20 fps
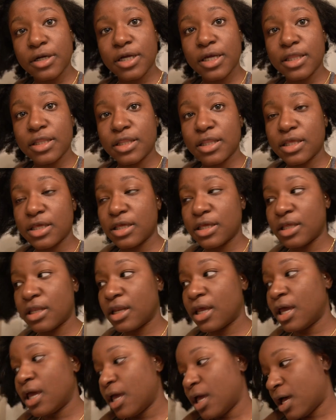and
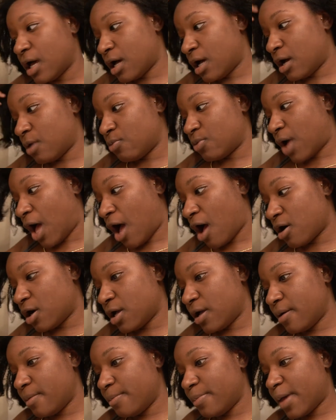then um, i'll
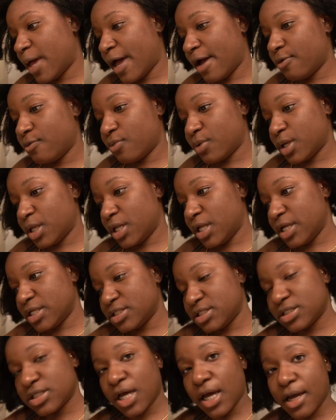come back when
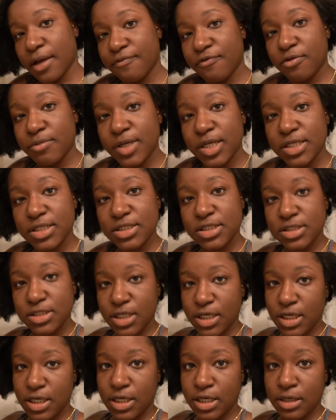it's time for me to
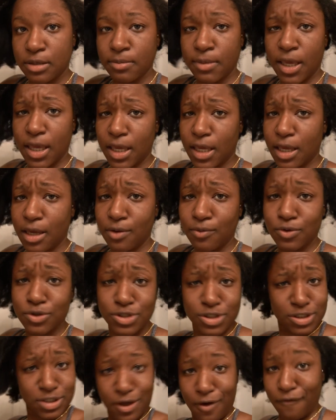steam and we'll
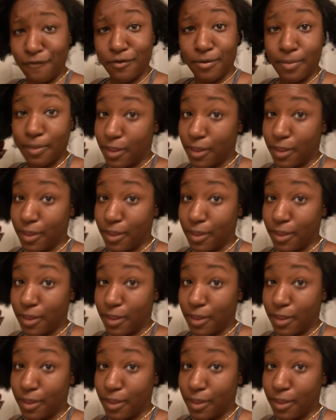just go from